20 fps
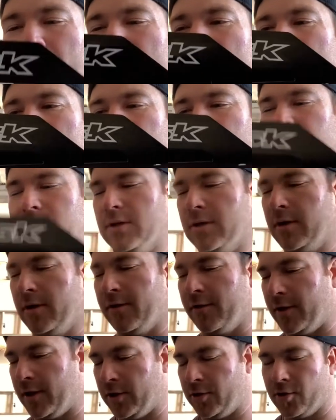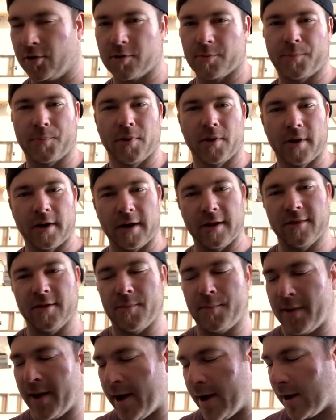mount that you could put in the
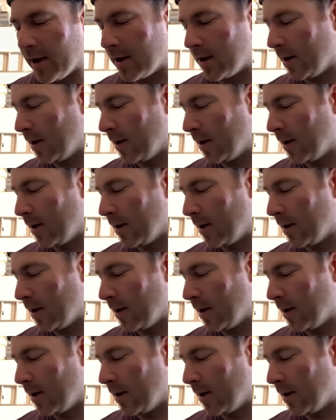back